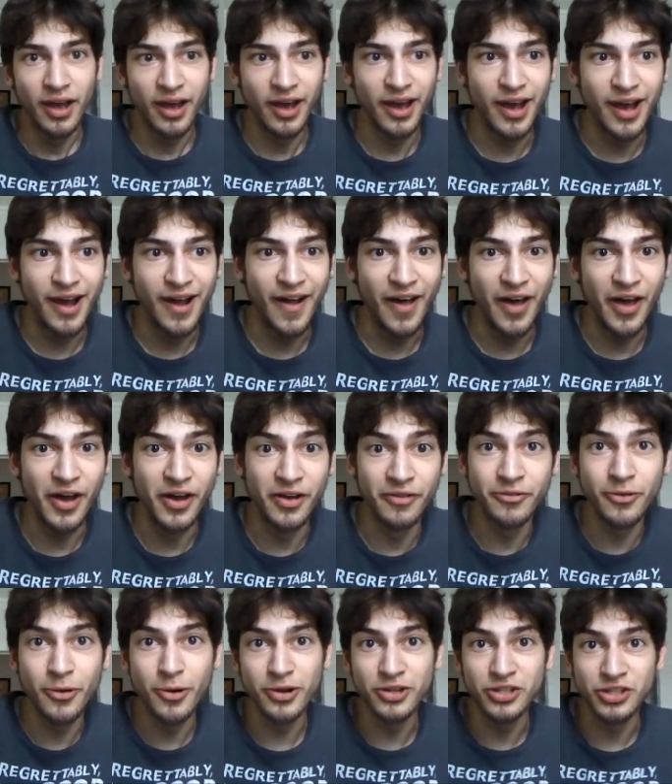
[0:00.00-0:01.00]
uh,
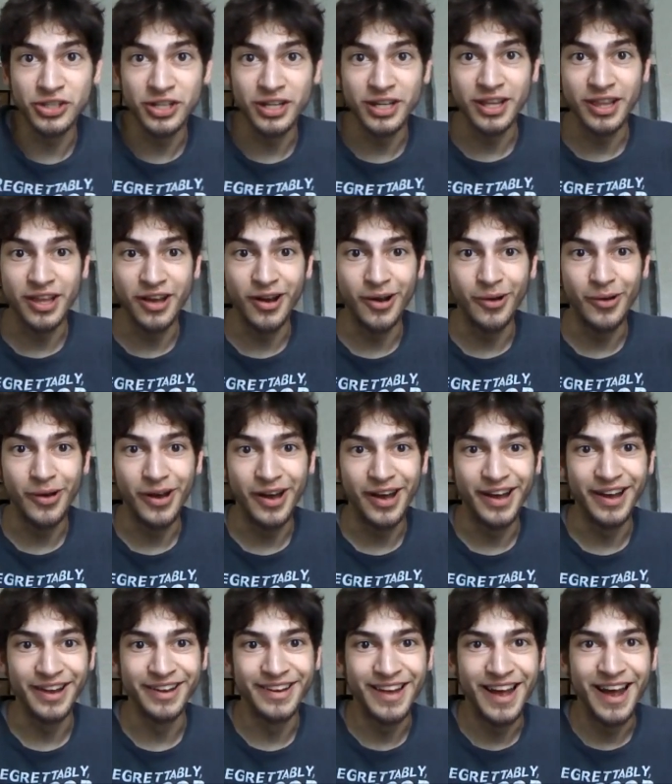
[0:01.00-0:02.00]
unfortunately, though,
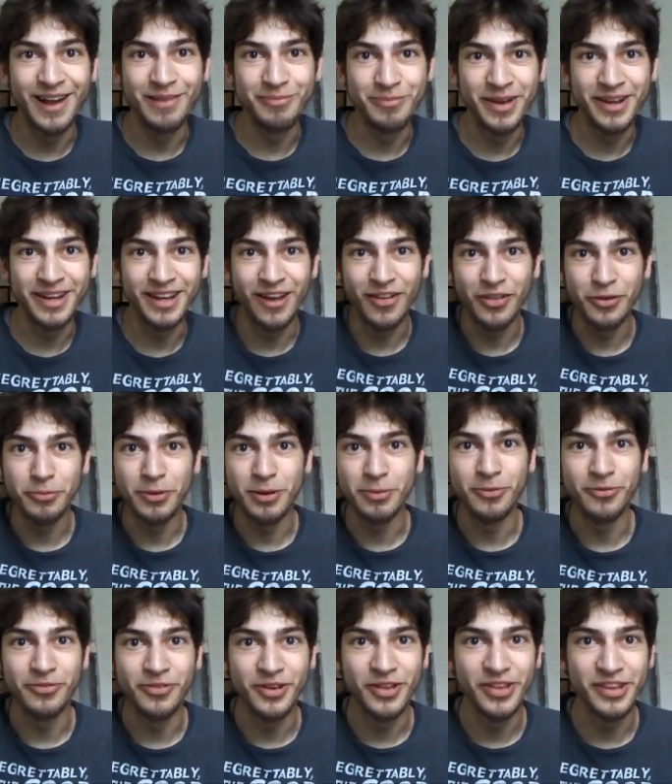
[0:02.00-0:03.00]
uh, not many other
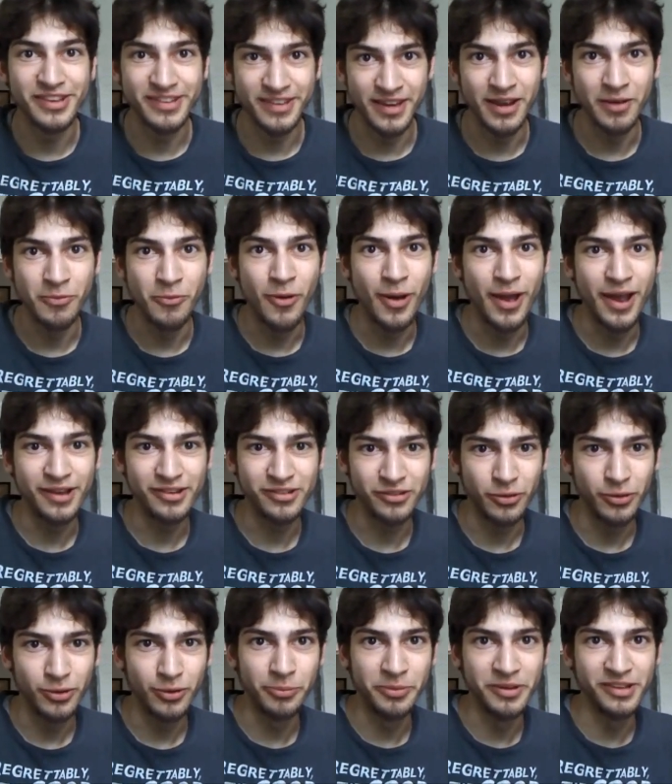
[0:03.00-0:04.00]
people feel the same way.
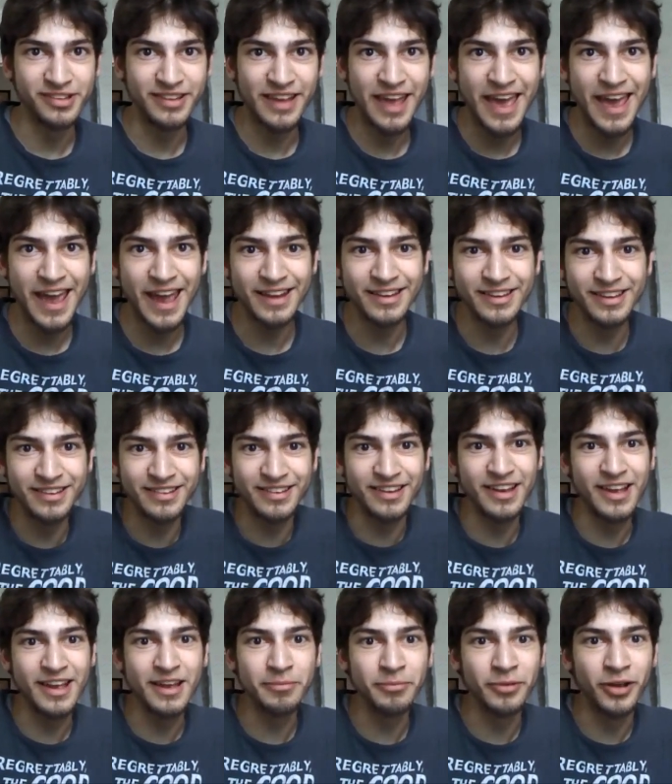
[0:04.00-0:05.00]
So it'll be sad to
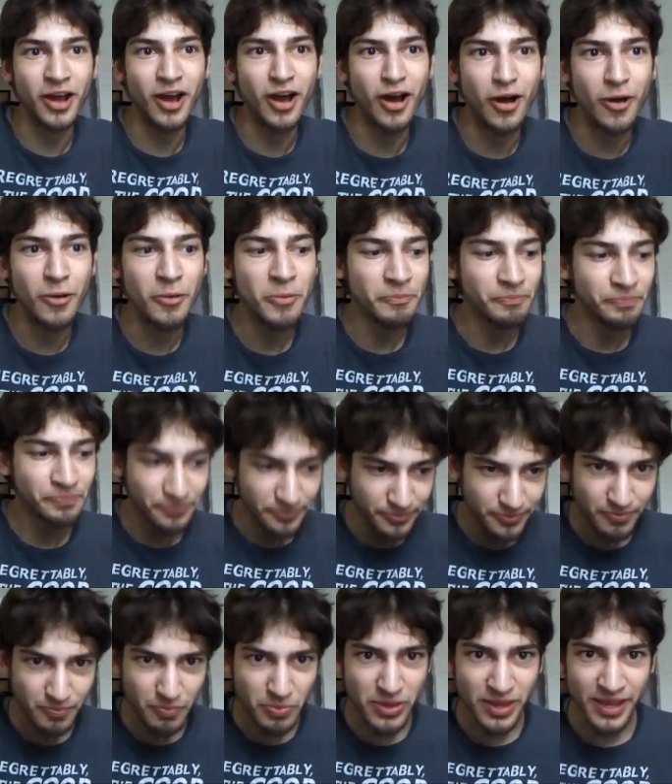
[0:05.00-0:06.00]
see him go.
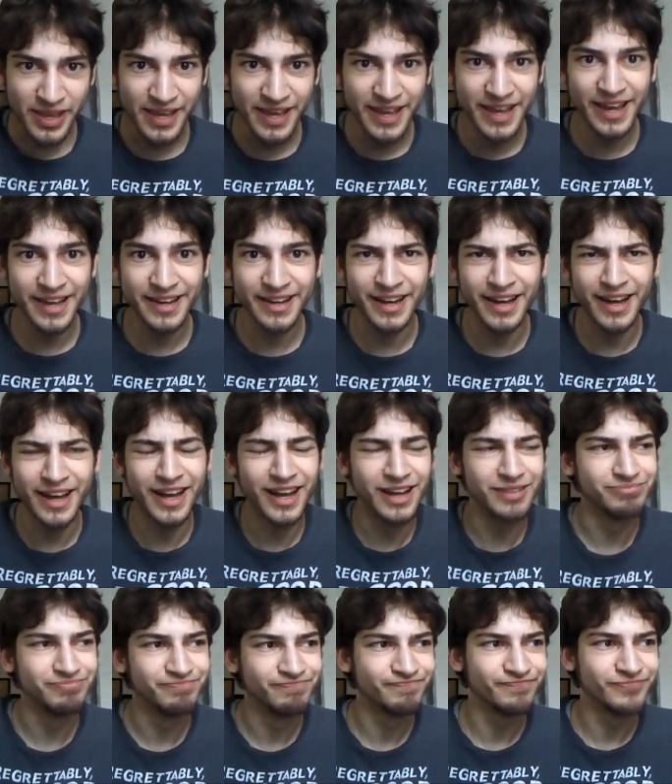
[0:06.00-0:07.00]
And,
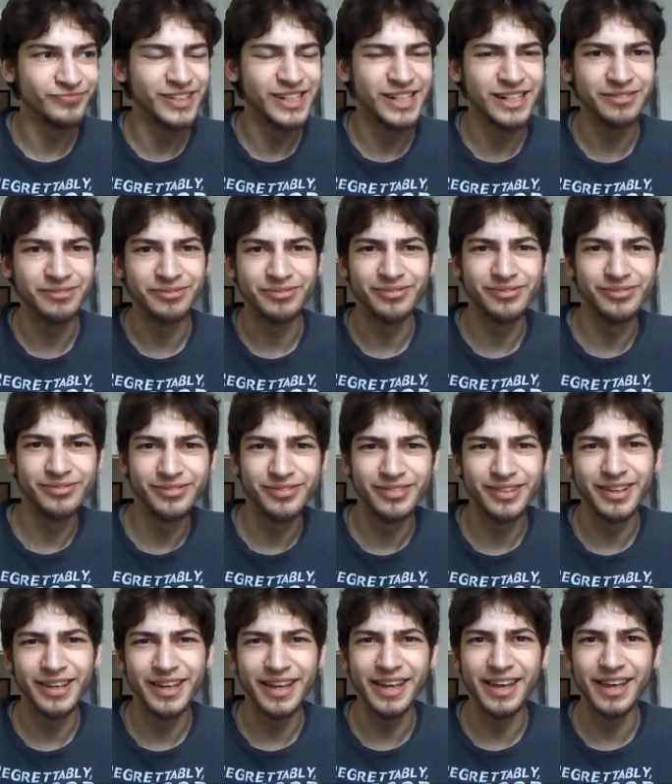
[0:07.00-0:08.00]
um, well,
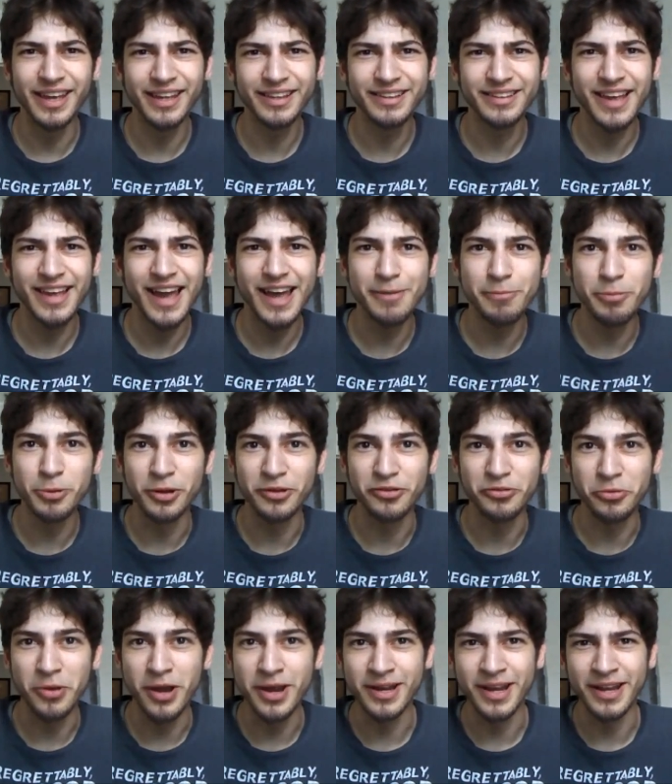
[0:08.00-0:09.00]
it's got to put a
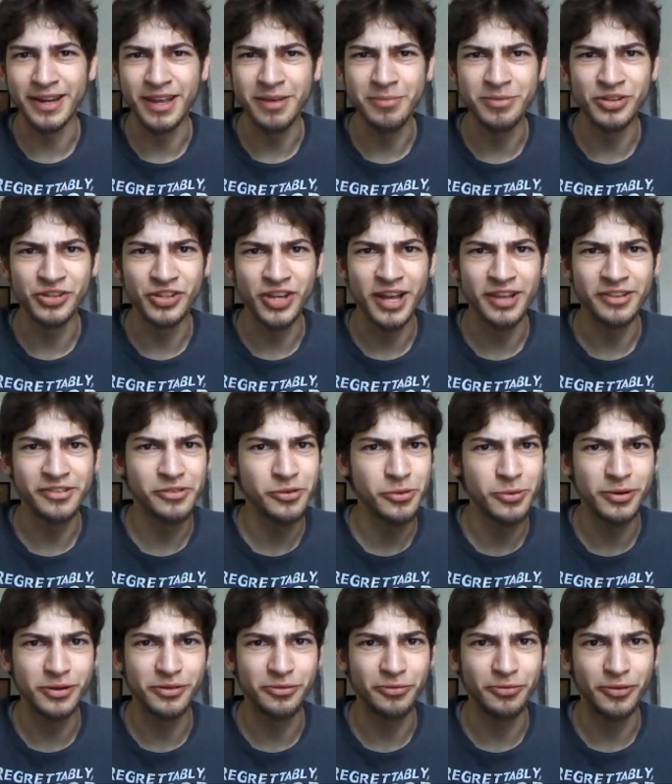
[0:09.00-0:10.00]
strain on him and Jon
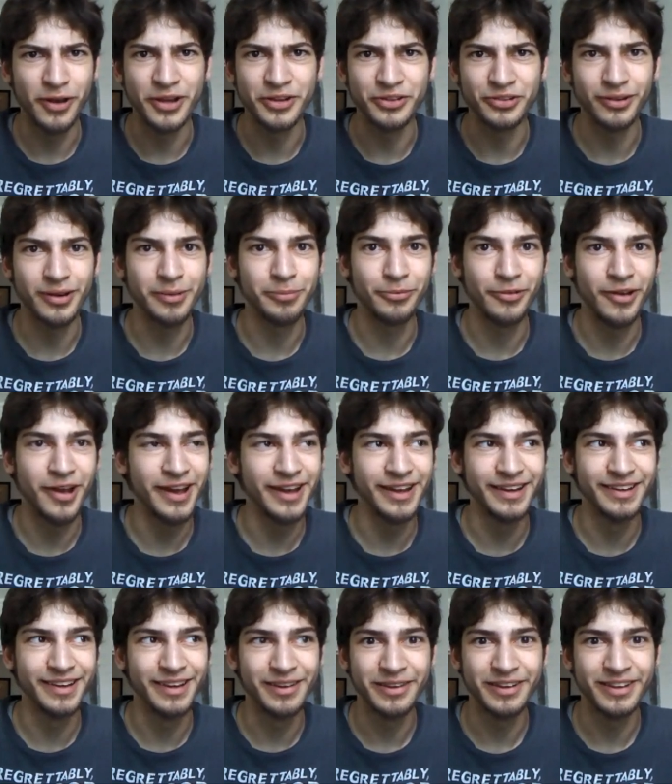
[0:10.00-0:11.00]
Stewart's friendship,
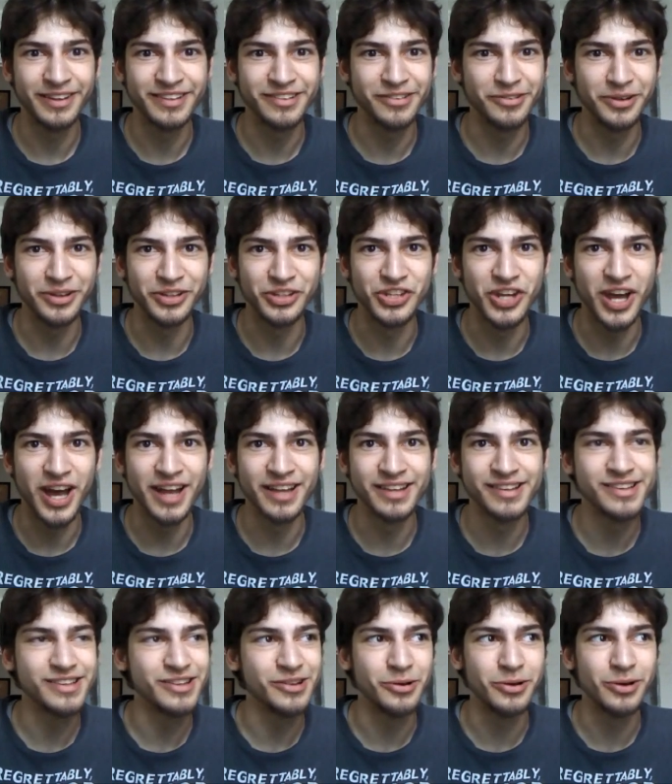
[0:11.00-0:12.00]
right? Considering
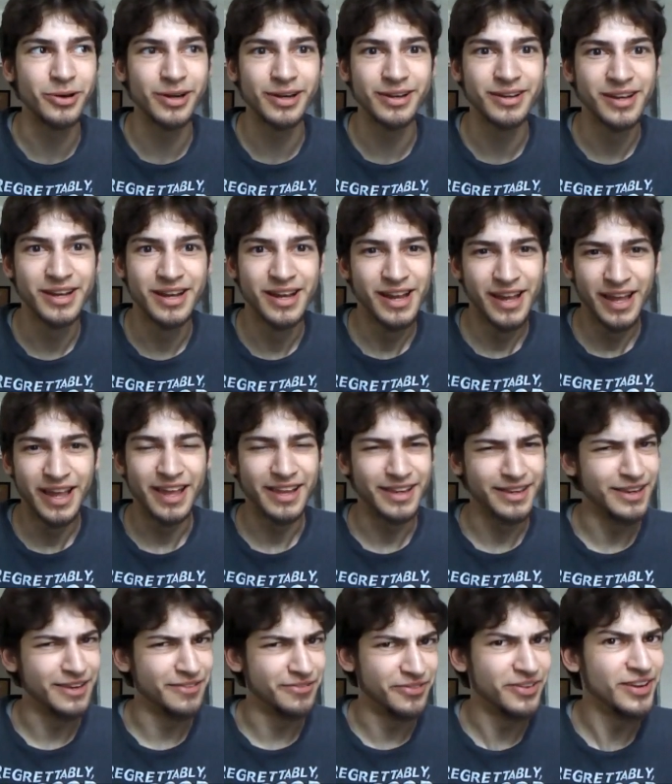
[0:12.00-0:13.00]
Jon Stewart,
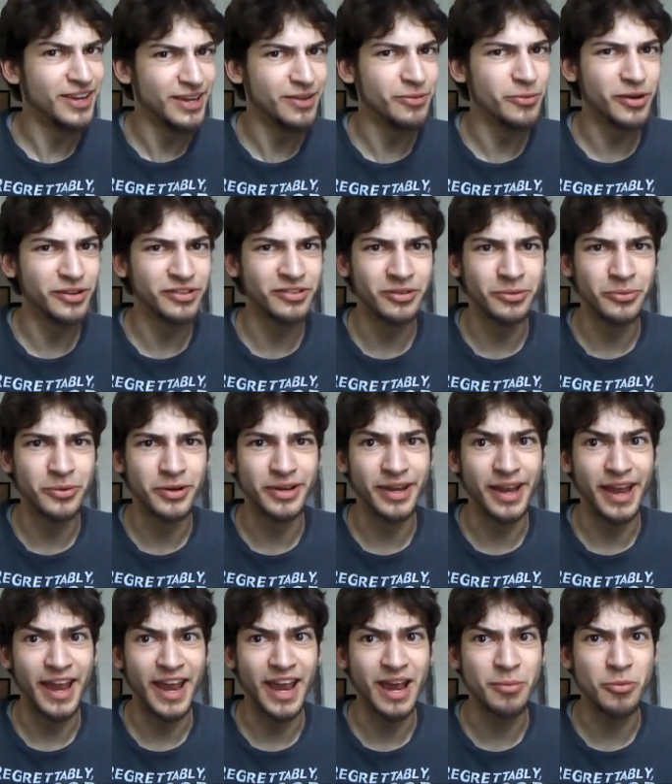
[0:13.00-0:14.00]
he wasn't the one
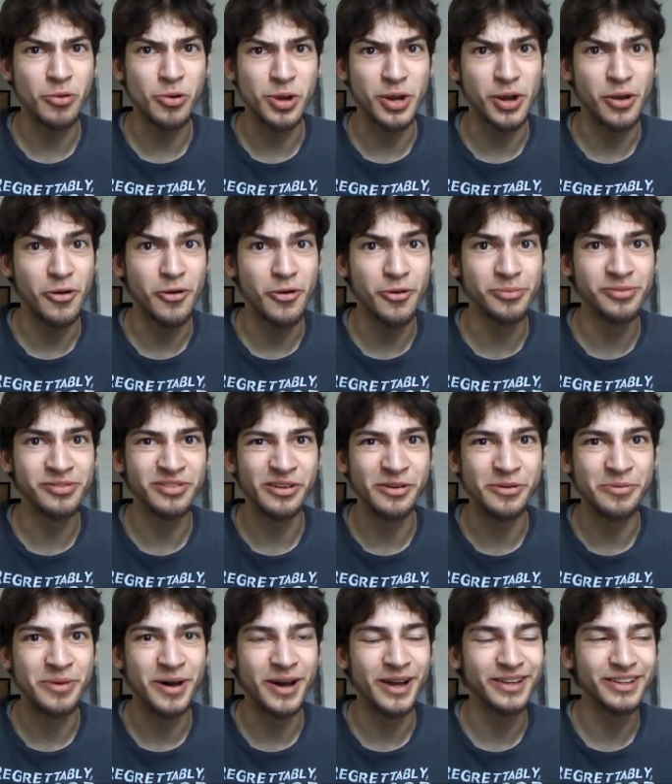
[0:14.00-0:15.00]
to hammer it home
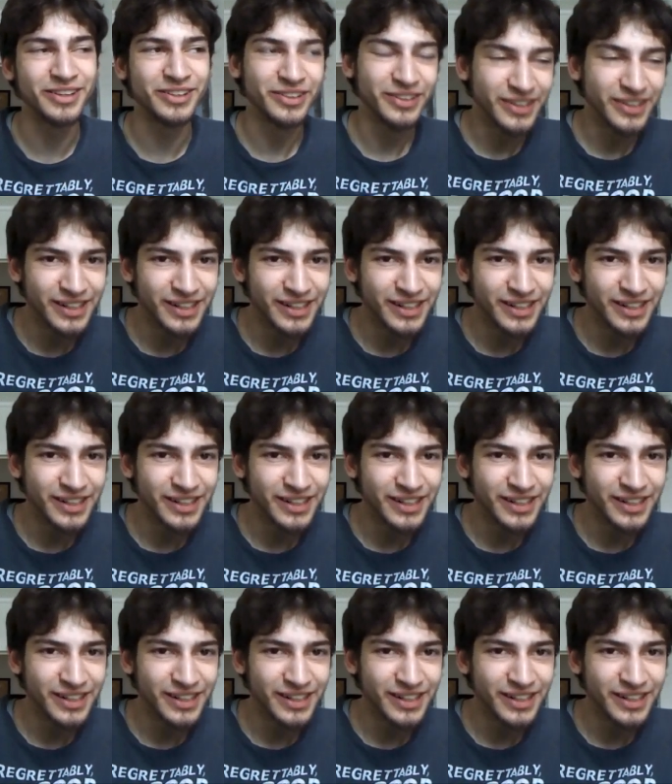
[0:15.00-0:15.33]
so much.